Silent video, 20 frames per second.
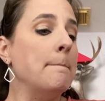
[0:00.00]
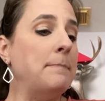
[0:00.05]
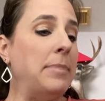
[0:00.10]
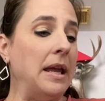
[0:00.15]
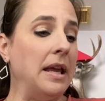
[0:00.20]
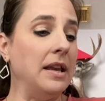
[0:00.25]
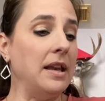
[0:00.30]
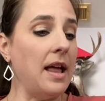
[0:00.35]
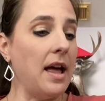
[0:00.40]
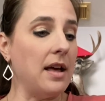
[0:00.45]

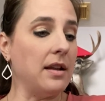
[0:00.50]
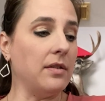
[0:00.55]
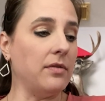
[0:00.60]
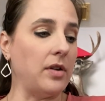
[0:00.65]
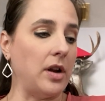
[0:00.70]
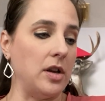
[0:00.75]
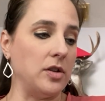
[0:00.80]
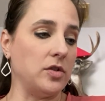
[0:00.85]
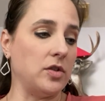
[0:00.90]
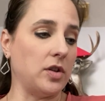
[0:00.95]
Being head of
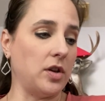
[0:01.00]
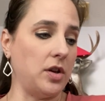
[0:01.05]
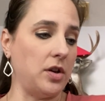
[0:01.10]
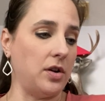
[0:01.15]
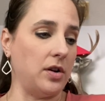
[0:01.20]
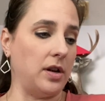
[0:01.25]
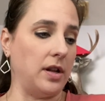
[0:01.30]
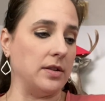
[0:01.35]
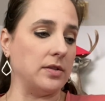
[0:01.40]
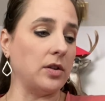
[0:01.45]
ranch
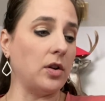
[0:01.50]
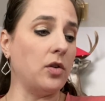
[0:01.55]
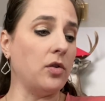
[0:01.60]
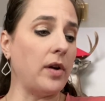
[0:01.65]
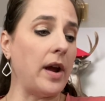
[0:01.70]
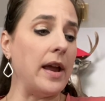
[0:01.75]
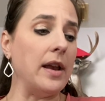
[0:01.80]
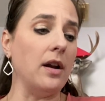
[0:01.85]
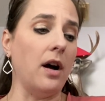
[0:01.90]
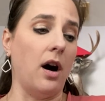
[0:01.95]
security is a
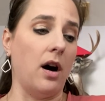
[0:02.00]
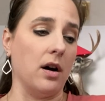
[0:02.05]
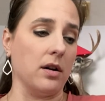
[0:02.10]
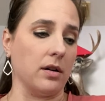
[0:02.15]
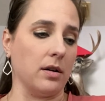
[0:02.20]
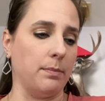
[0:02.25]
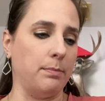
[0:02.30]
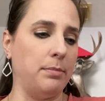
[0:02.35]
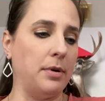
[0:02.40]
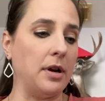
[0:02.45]
great
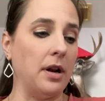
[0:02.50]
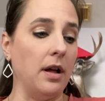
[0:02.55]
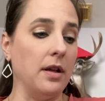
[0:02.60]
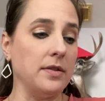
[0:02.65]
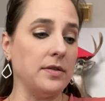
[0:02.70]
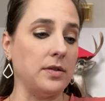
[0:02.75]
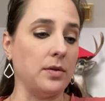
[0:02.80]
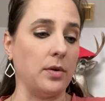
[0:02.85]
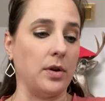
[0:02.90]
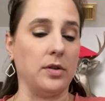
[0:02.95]
honor, but
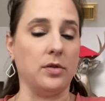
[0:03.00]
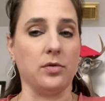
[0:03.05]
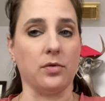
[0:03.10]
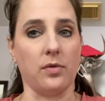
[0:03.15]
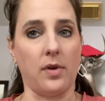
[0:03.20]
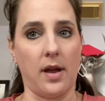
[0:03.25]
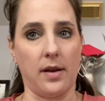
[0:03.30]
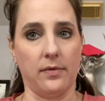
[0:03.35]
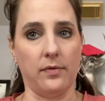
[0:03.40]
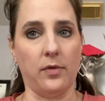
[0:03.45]
also a
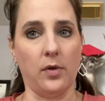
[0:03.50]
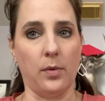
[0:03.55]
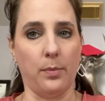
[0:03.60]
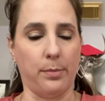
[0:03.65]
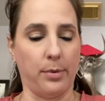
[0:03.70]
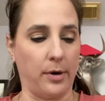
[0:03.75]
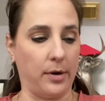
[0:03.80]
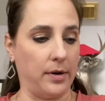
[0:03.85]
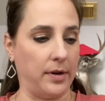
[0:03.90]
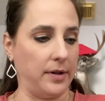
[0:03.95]
dreadful
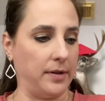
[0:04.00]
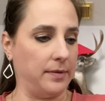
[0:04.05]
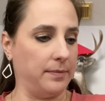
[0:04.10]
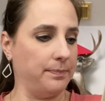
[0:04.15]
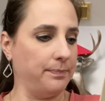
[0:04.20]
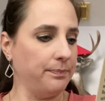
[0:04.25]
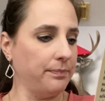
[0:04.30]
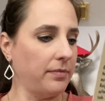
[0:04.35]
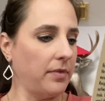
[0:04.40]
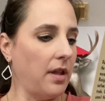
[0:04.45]
burden.